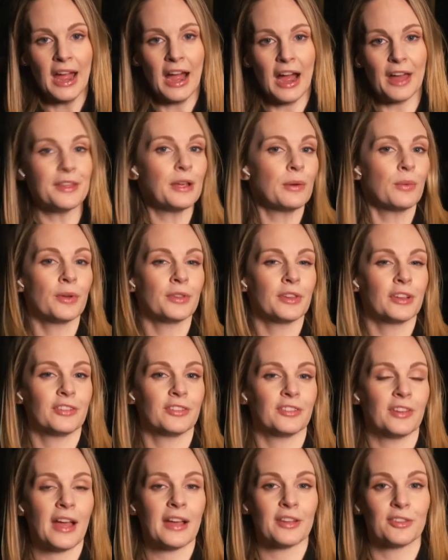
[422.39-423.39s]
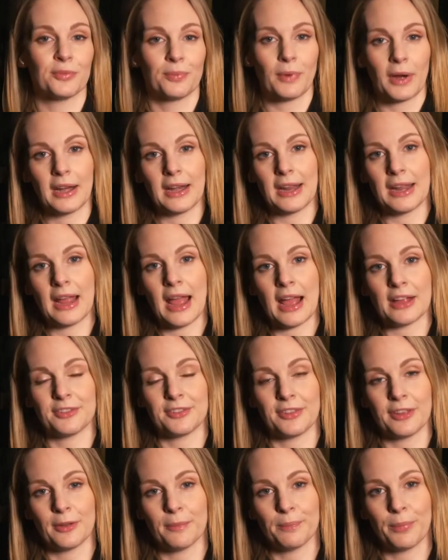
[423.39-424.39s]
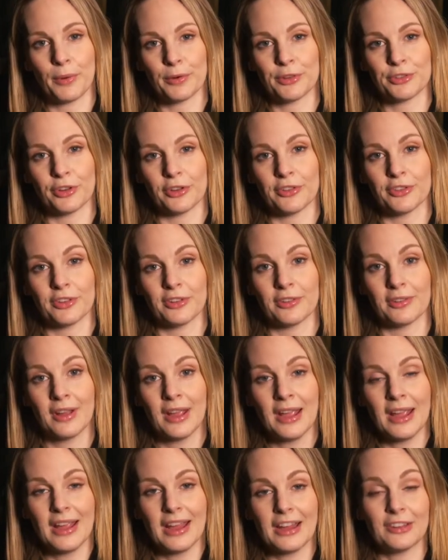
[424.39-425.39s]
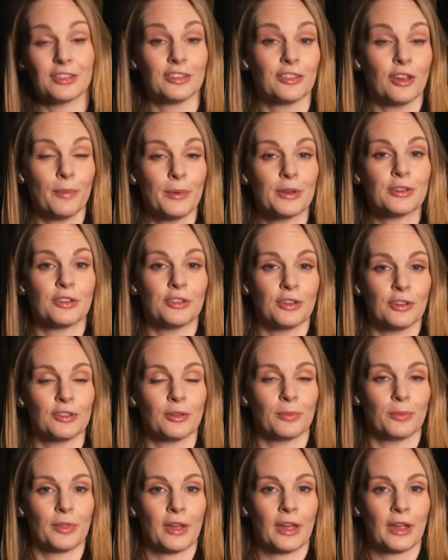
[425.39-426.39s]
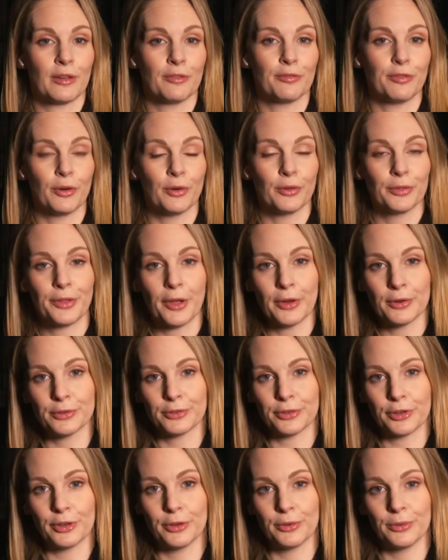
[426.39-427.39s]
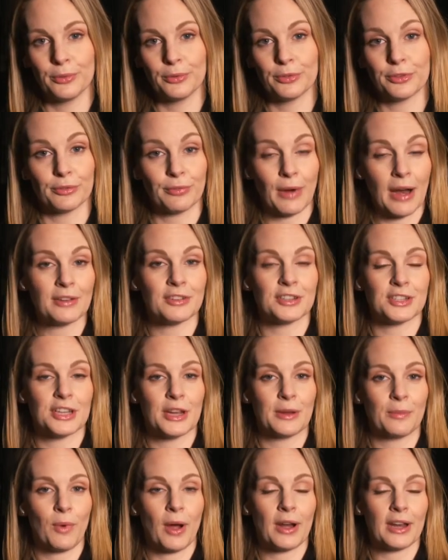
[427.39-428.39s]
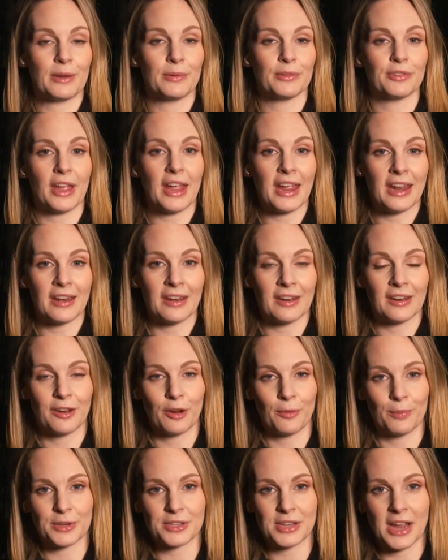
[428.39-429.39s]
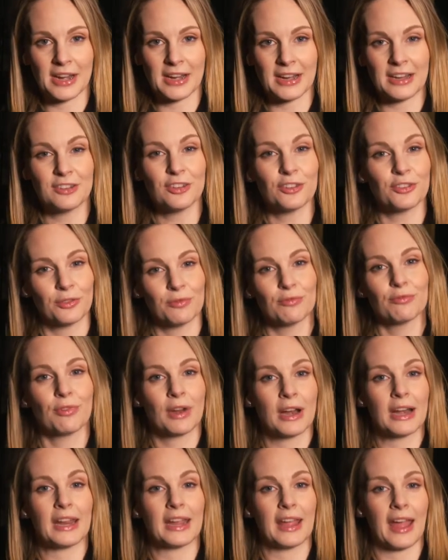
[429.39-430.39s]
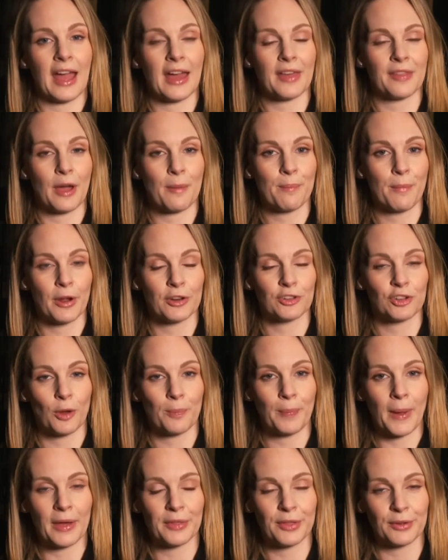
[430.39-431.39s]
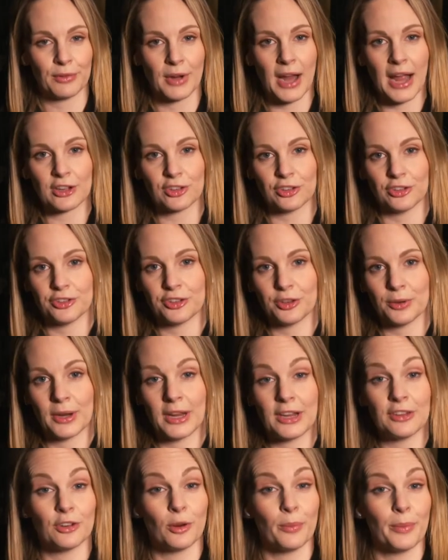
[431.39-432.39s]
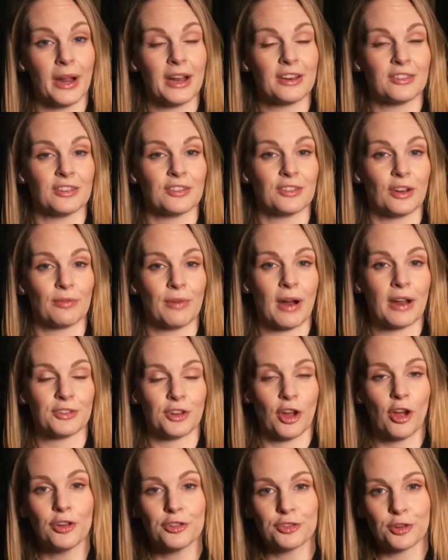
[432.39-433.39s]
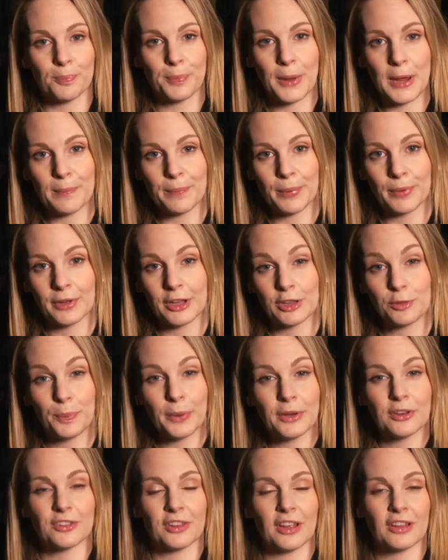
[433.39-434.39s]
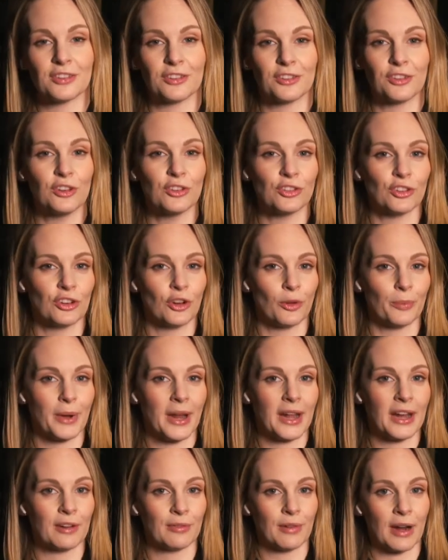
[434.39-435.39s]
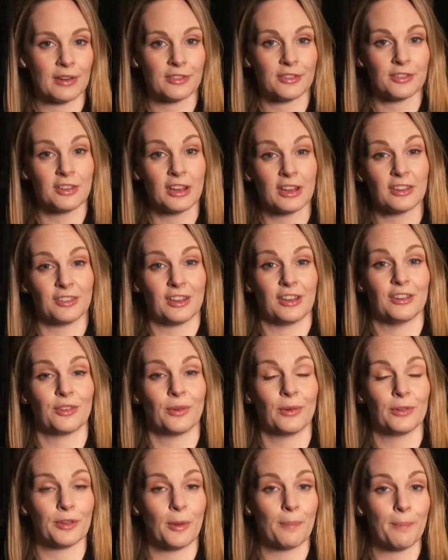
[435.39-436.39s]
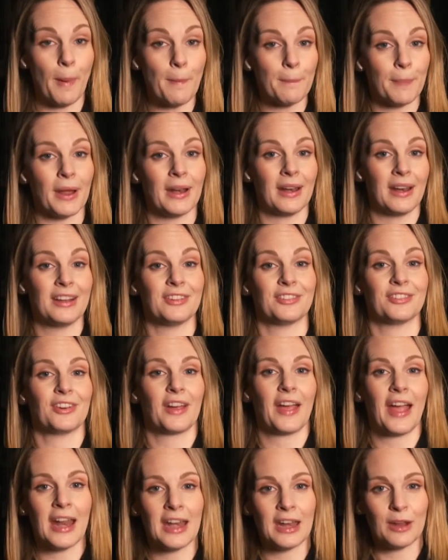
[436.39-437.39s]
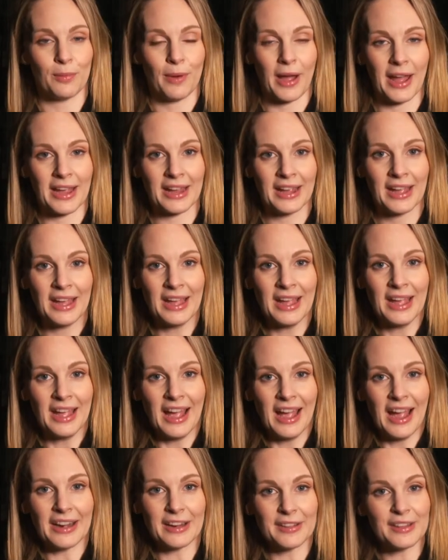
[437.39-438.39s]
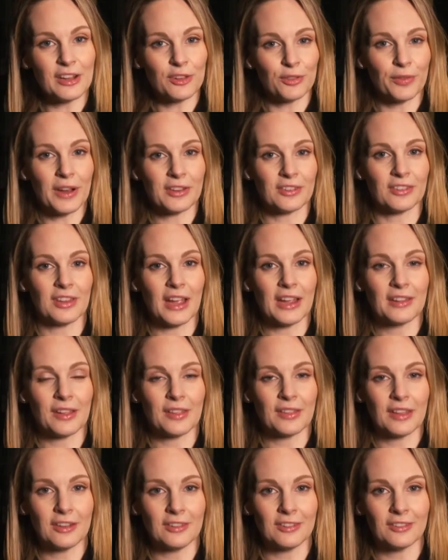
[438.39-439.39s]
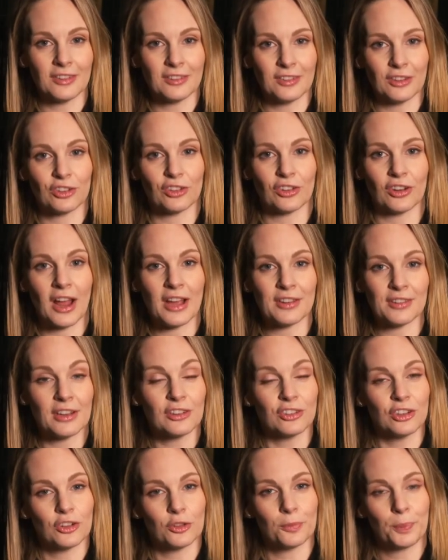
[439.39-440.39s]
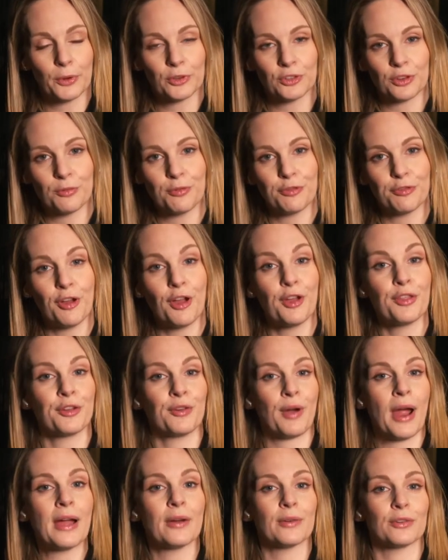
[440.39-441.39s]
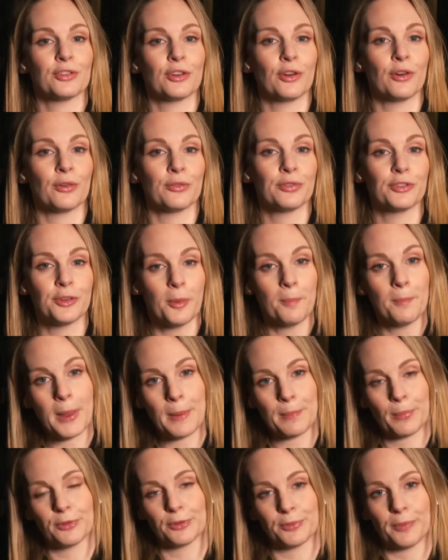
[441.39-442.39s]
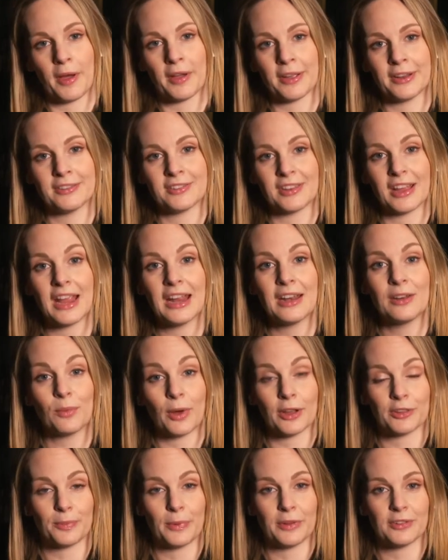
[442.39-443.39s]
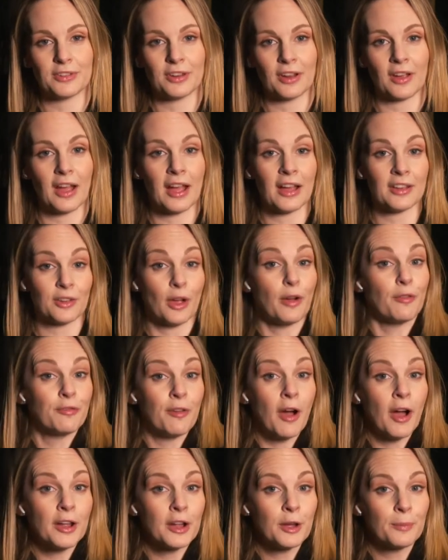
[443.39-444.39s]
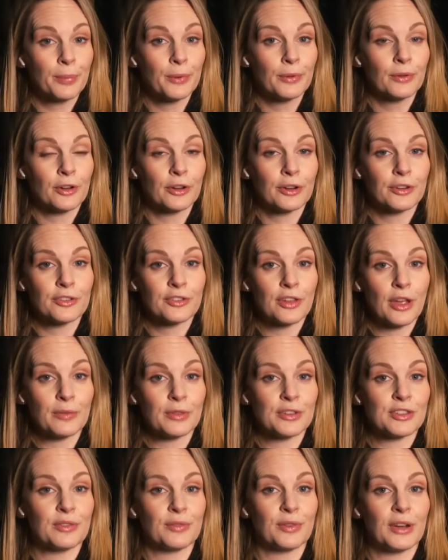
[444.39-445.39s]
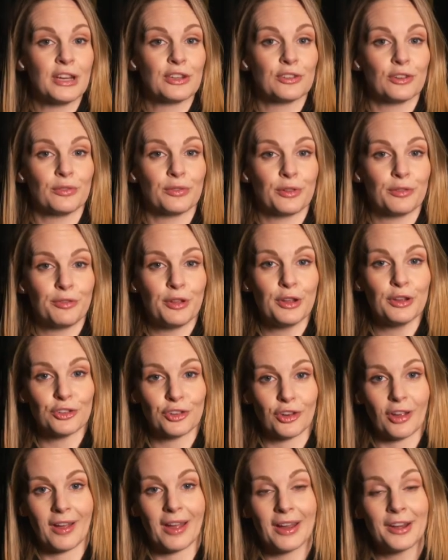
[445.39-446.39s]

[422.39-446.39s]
I think what this says really is that Boris Johnson is determined to do something for those who surrounded him while he was in Number 10. He doesn't really care that much about the reaction to it. He's nominated around 100 people. His predecessors usually nominate around 60. So it's a bumper list anyway. And I think it's fair to say that this decision has actually just pushed him further out of some people's minds in Westminster as a viable Conservative leader of the future.